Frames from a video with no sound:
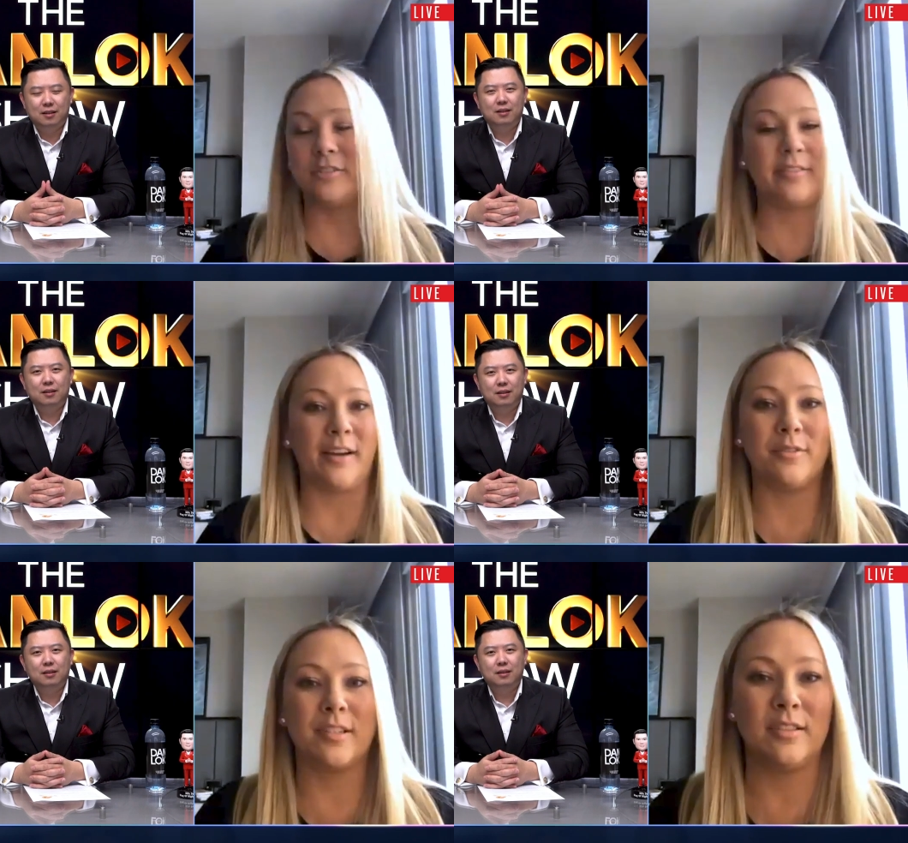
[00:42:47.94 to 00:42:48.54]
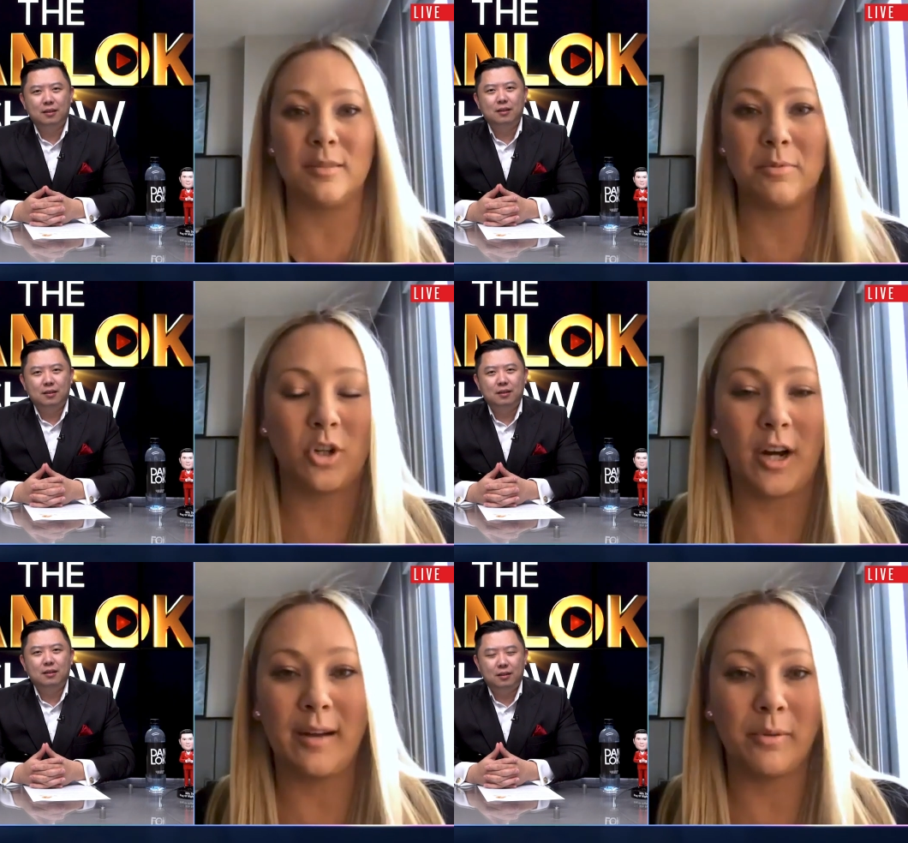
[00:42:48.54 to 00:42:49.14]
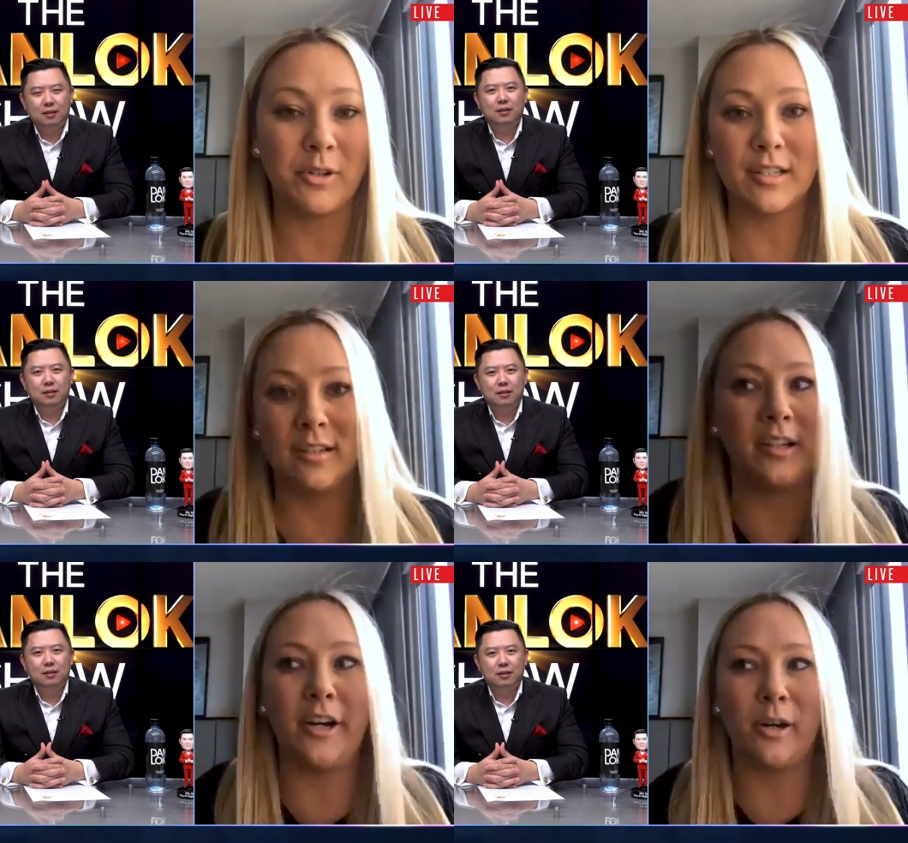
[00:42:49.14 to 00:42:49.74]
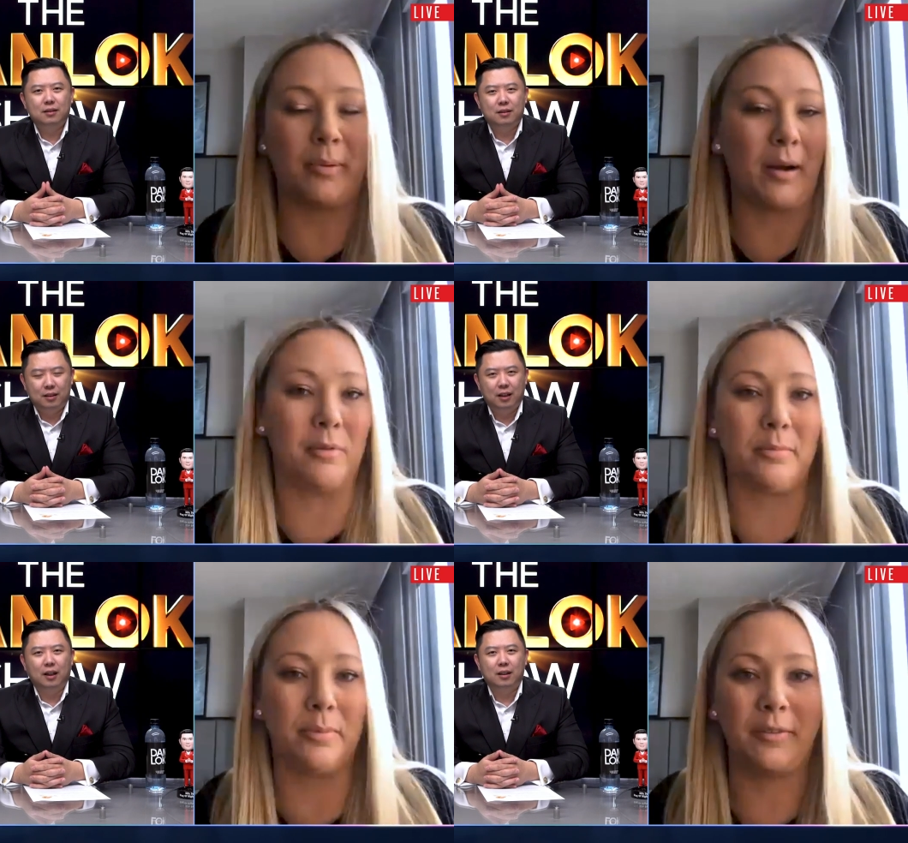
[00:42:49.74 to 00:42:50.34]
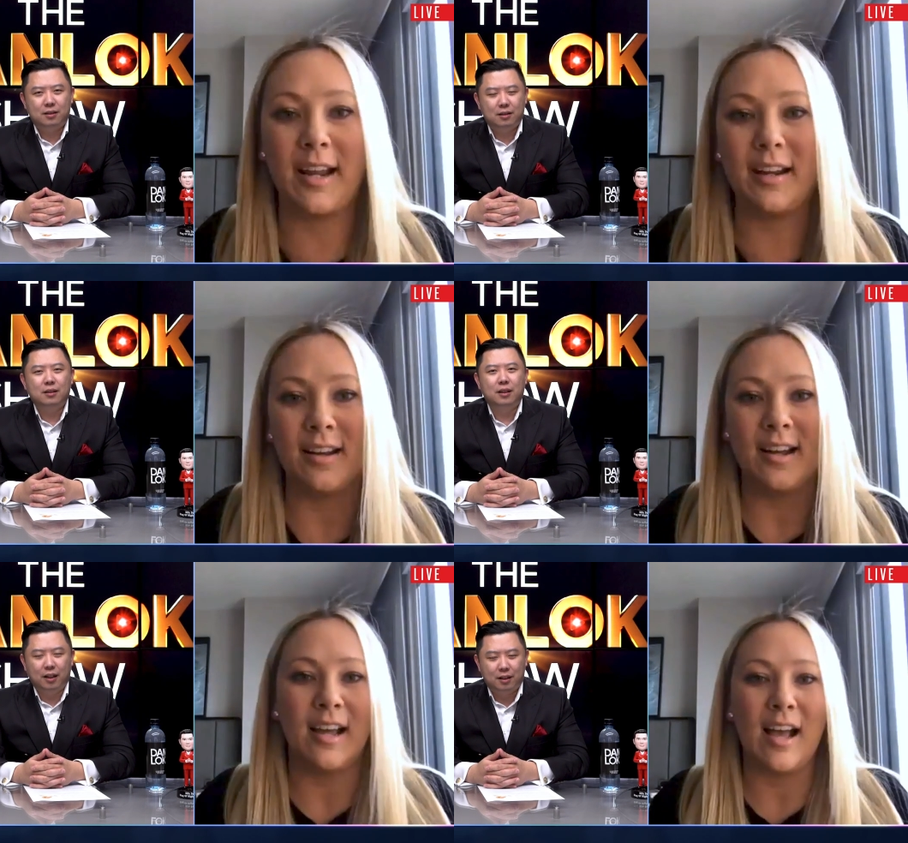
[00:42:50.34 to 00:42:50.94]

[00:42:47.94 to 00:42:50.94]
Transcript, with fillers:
Speaker 1: thousand subscribers in a year, probably. Yes. Right.